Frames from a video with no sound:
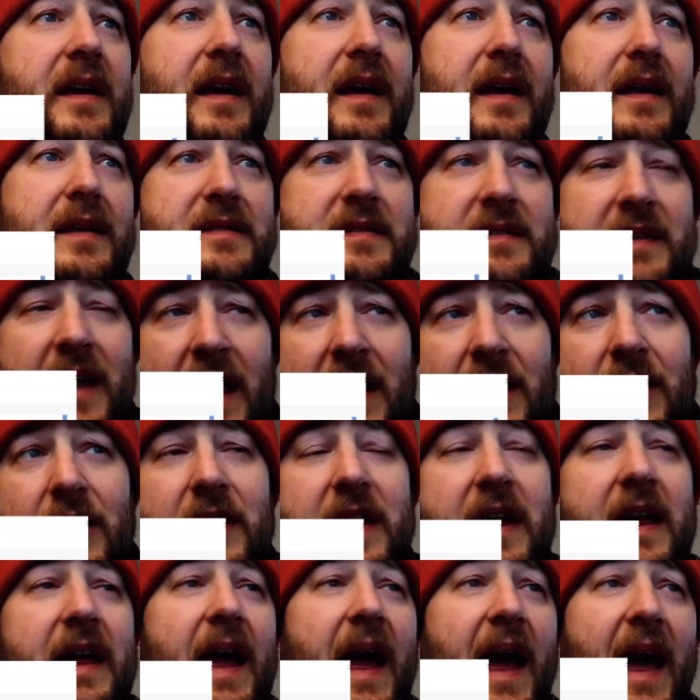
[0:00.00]
It's not
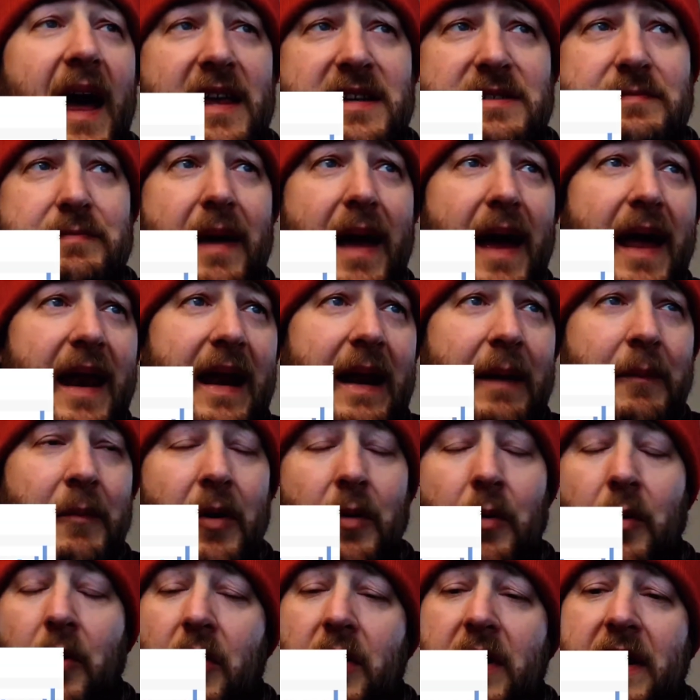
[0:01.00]
looking as bad
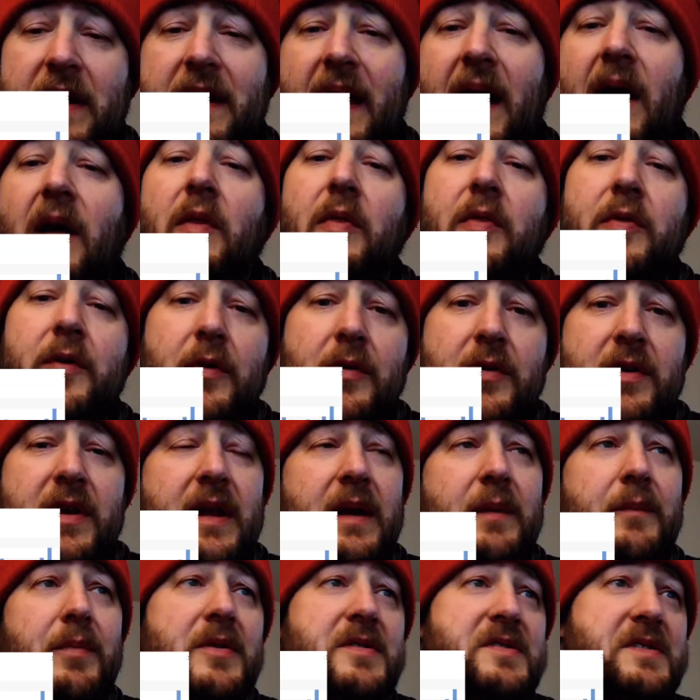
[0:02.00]
anymore. We're only down
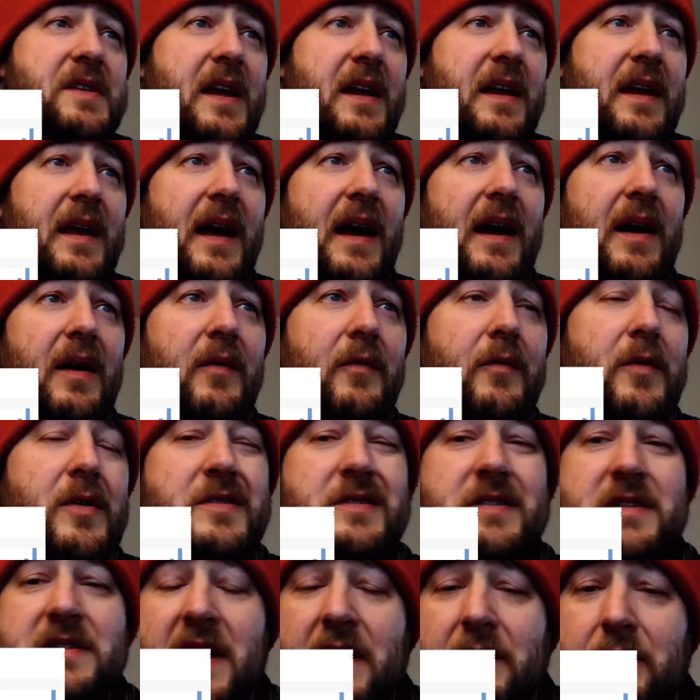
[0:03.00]
13% now
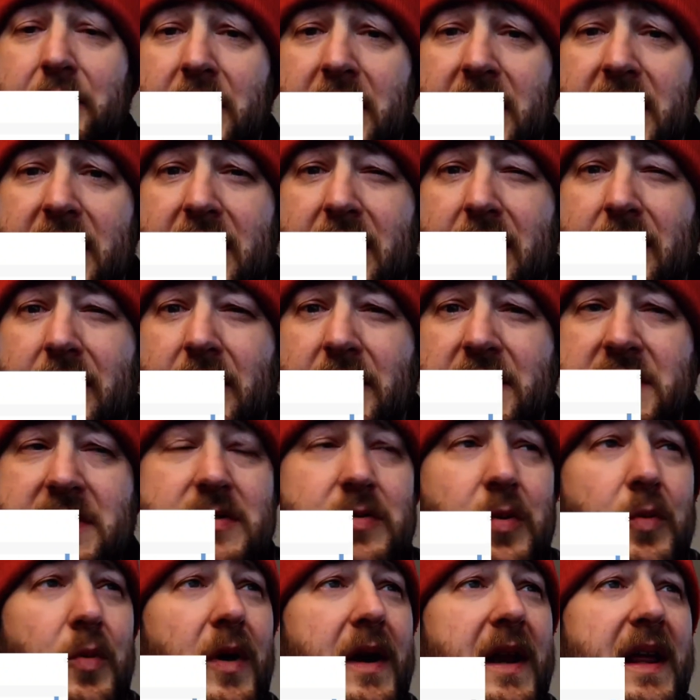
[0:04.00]
versus I believe it was
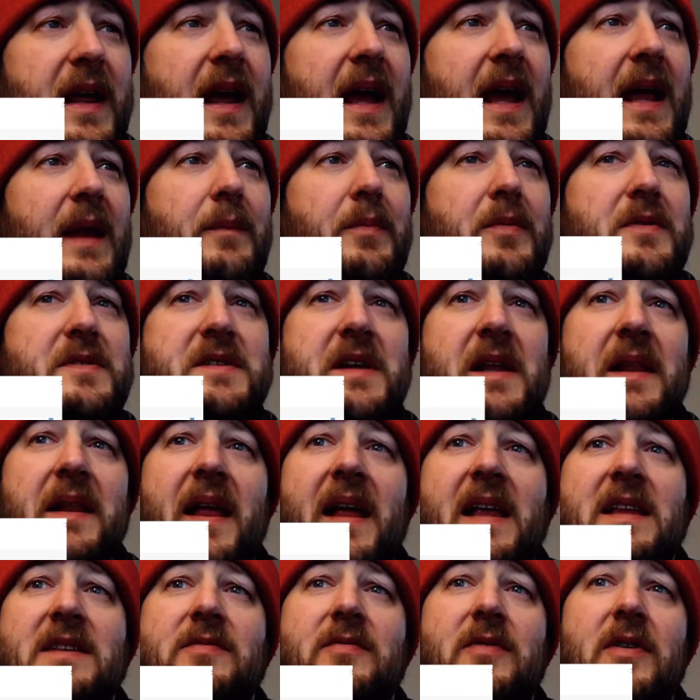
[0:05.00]
28%
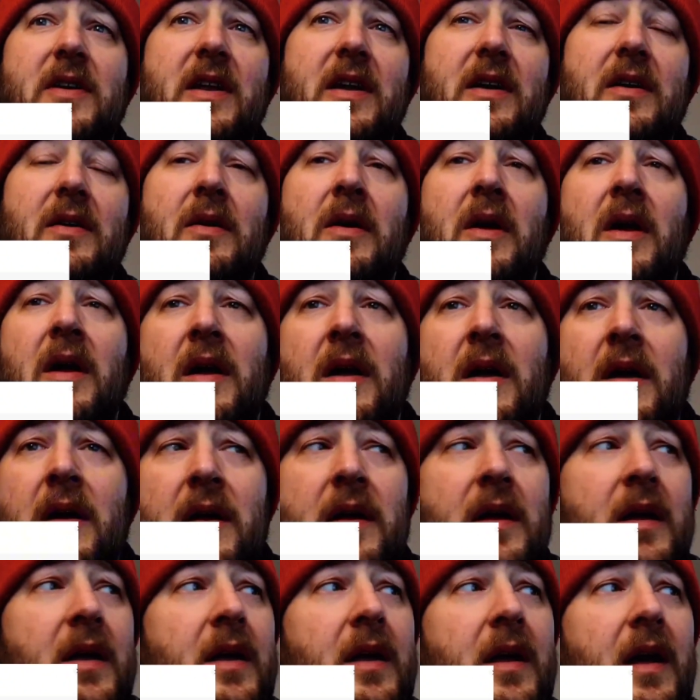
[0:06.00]
last video.
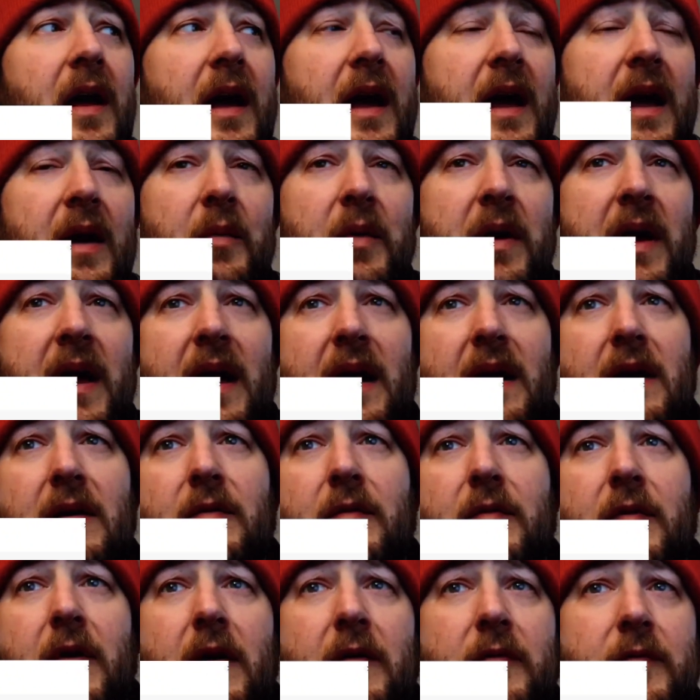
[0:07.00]
And we
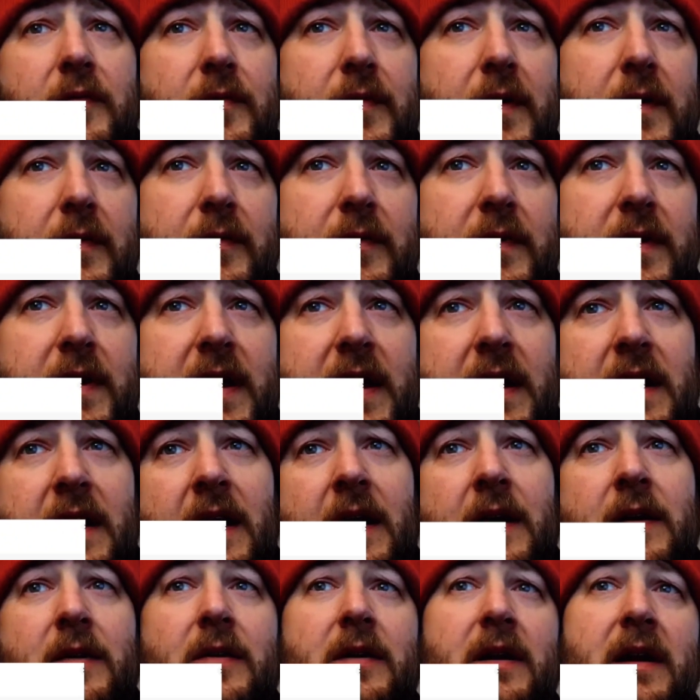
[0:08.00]
have
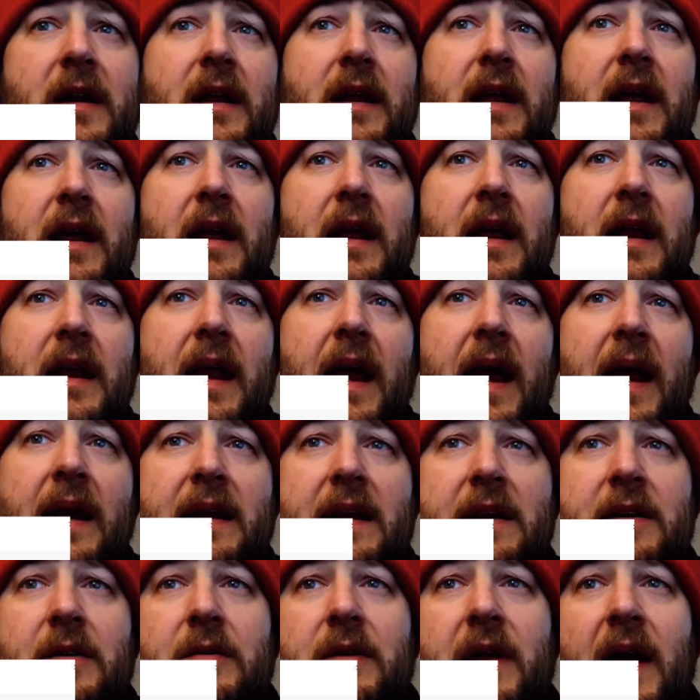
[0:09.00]

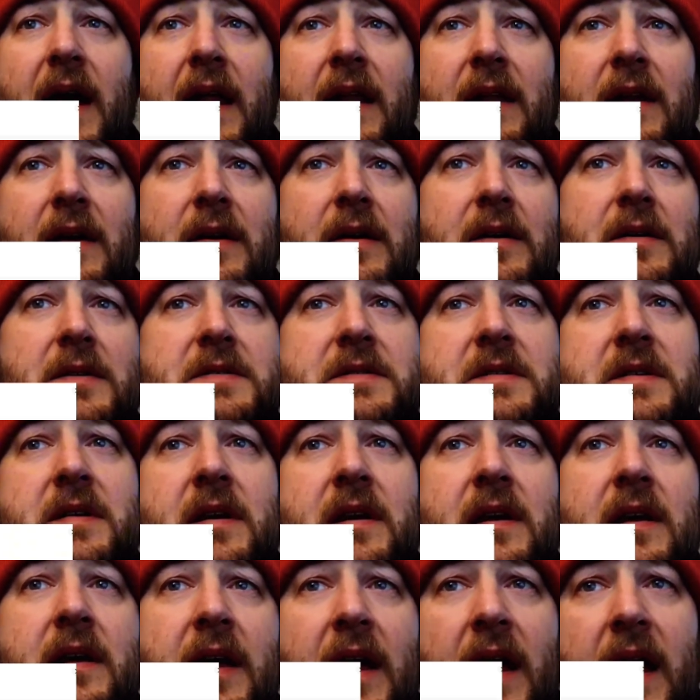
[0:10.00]

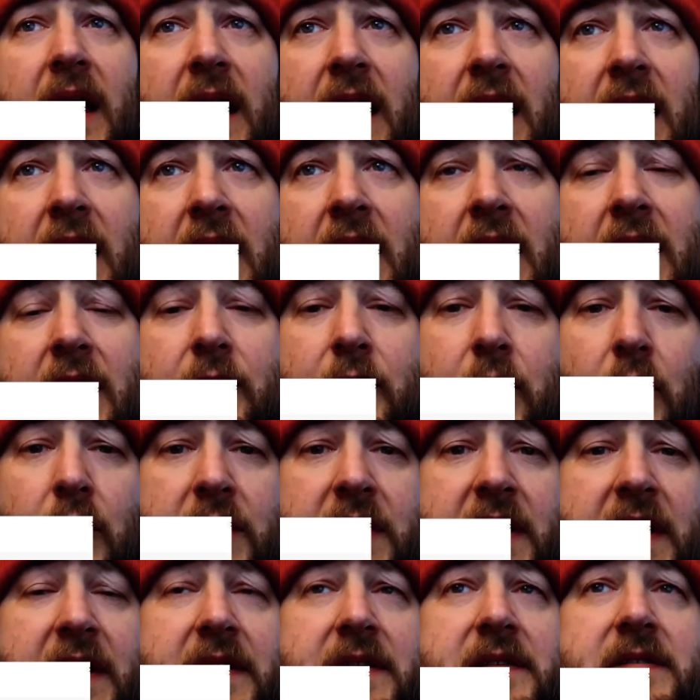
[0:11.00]

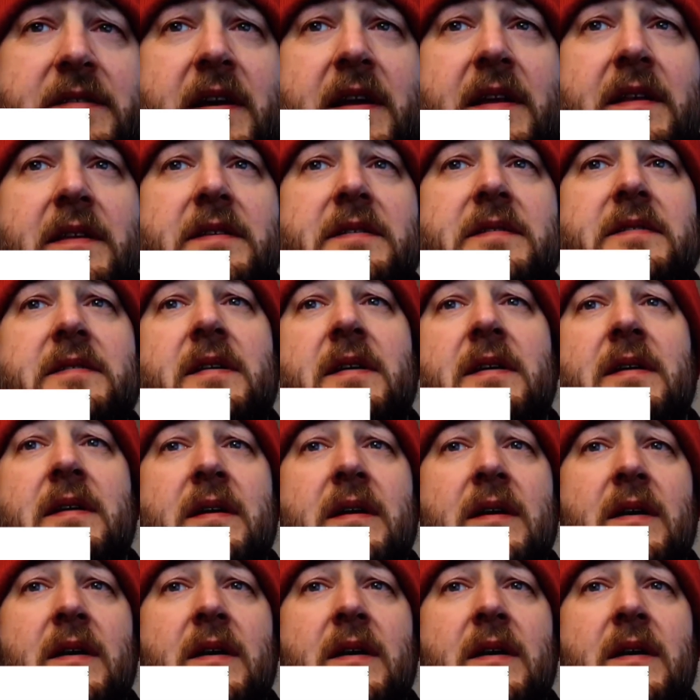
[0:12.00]
$1,582.14.